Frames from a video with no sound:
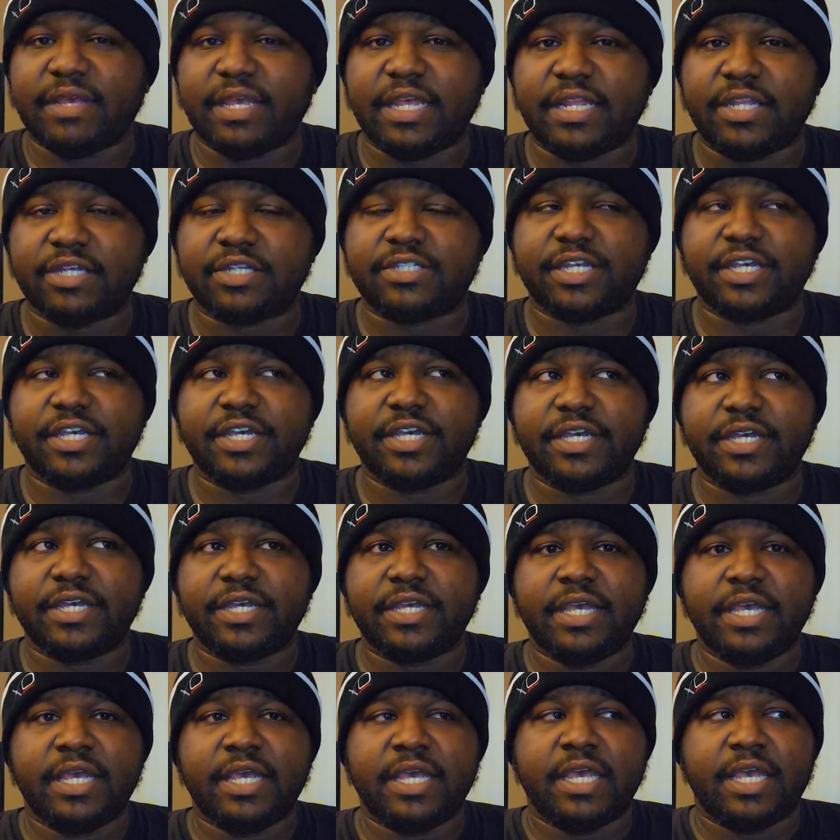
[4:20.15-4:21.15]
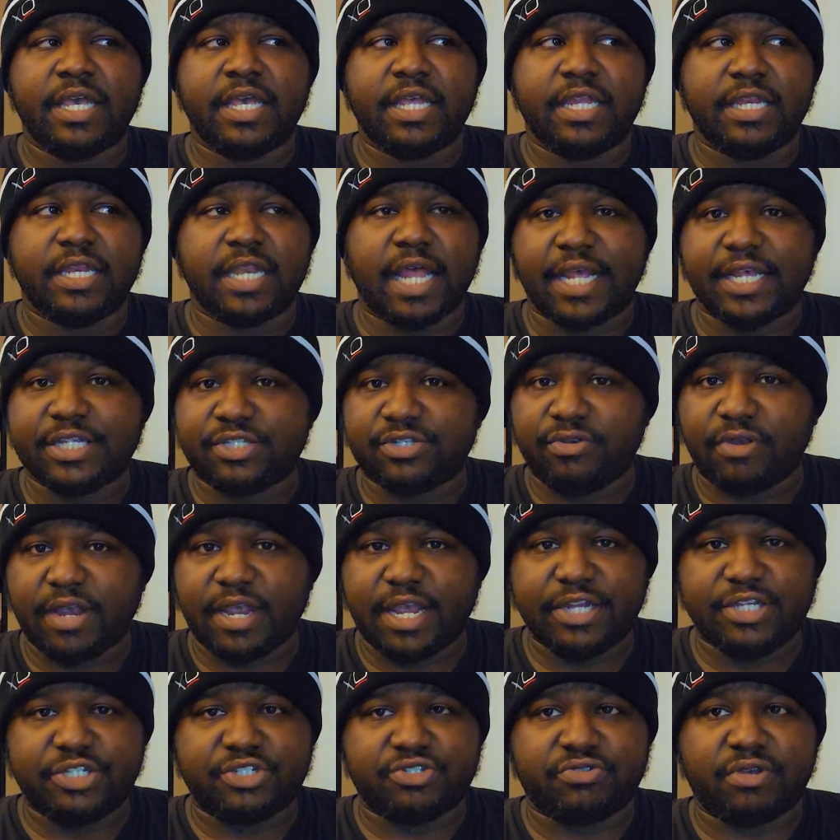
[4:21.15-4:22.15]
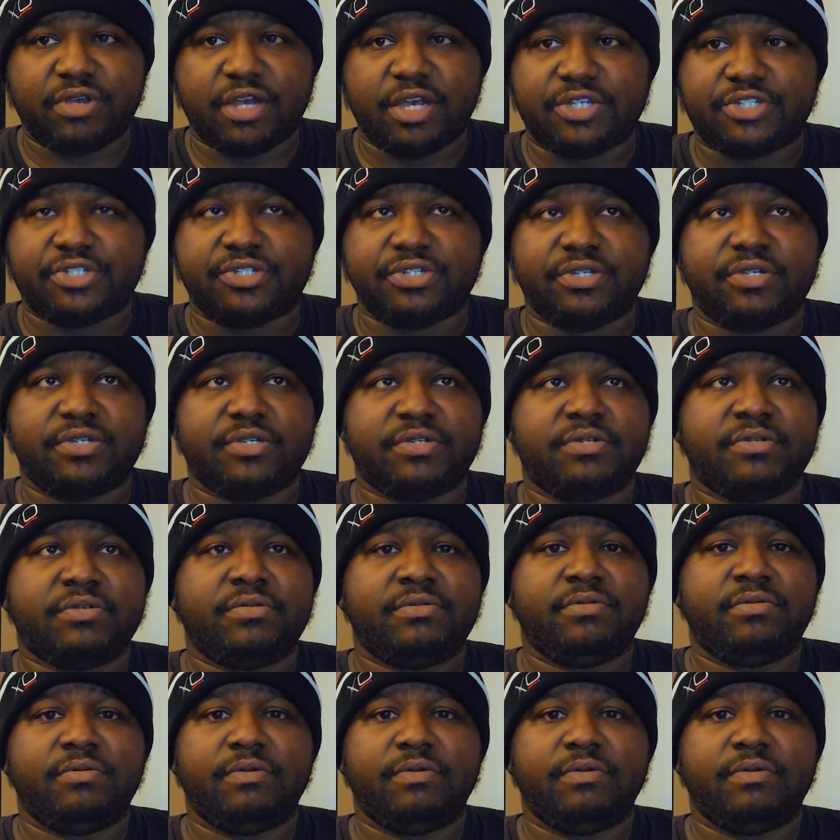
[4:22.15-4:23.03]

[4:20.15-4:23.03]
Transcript: It looks good. Nice grain structure.